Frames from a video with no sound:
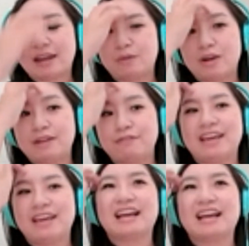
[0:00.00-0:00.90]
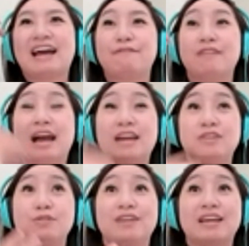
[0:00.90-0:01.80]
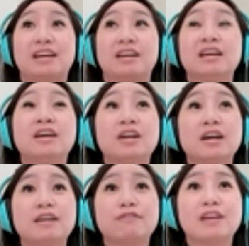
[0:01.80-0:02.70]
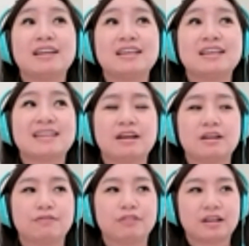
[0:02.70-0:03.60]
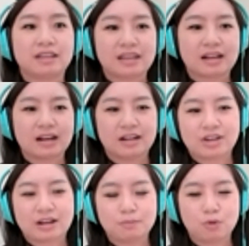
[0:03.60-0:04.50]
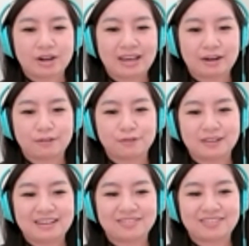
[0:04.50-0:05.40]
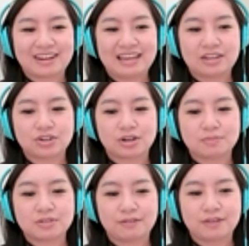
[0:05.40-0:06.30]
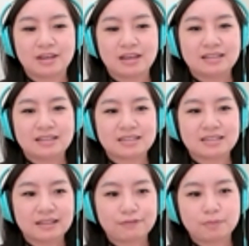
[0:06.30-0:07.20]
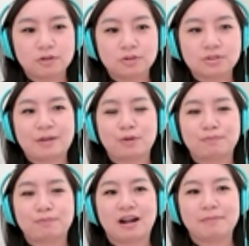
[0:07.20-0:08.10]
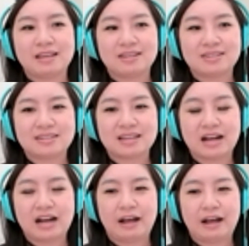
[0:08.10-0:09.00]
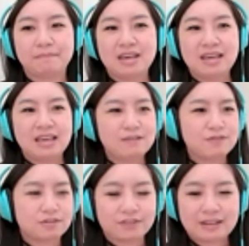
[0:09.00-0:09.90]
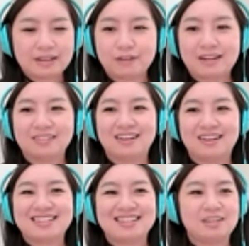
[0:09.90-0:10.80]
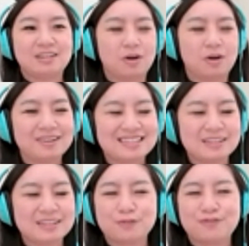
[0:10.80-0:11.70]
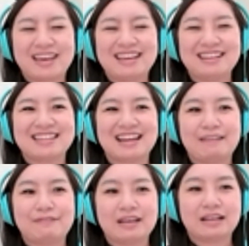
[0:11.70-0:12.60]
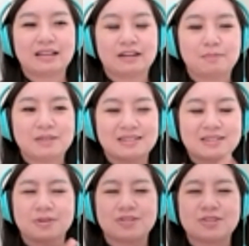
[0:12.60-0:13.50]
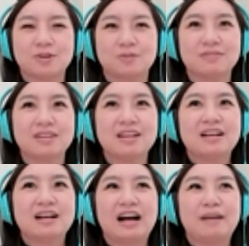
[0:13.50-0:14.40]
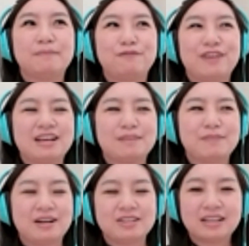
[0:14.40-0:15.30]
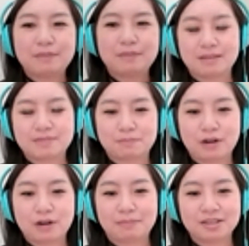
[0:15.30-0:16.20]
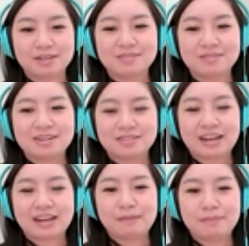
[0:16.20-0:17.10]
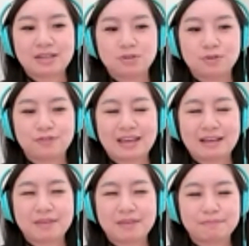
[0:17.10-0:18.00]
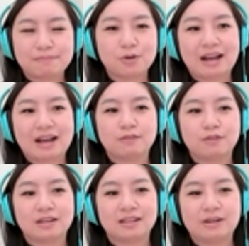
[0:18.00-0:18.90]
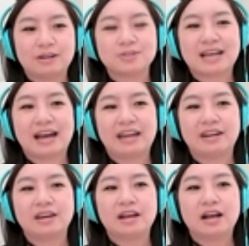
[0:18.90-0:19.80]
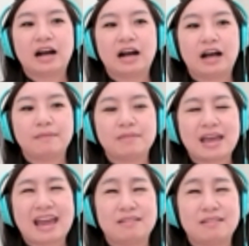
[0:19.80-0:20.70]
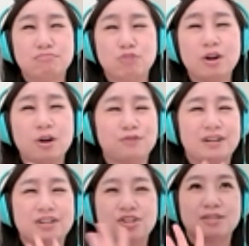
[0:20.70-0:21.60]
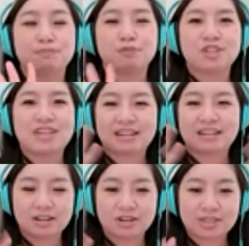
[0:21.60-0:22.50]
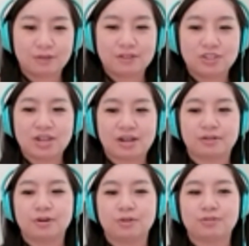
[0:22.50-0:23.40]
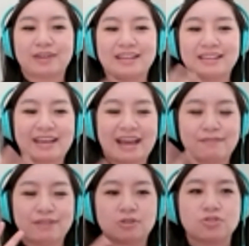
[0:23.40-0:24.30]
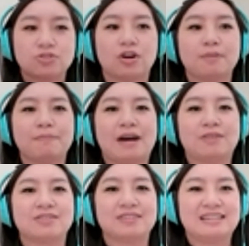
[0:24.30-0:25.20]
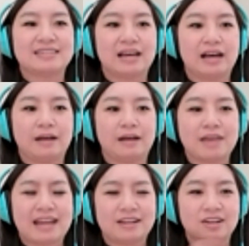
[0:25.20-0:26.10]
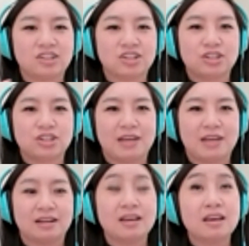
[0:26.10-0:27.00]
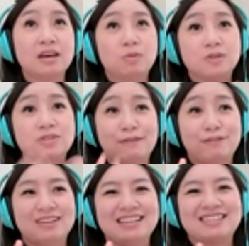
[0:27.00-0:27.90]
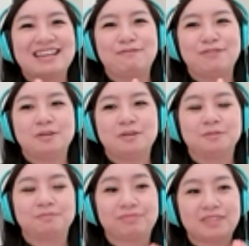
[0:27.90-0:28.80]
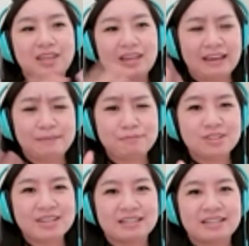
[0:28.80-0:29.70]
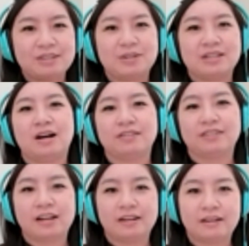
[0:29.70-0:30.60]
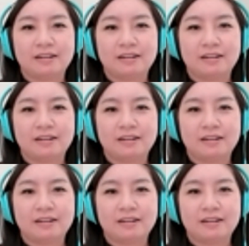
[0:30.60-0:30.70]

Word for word: And I, one thing I I do think I could have done is I could have looked at the contract more carefully, right, in terms of the deliverables that were promised, um, even the refund clauses, you know, all these little things that I think a lot of business owners don't uh, think about until it becomes a problem, right? But mm. I do think being proactive on the legal side um, and moreover, just protecting yourself in general, right? Like having those strong boundaries um, and good judgment will definitely save you and protect you in the long run.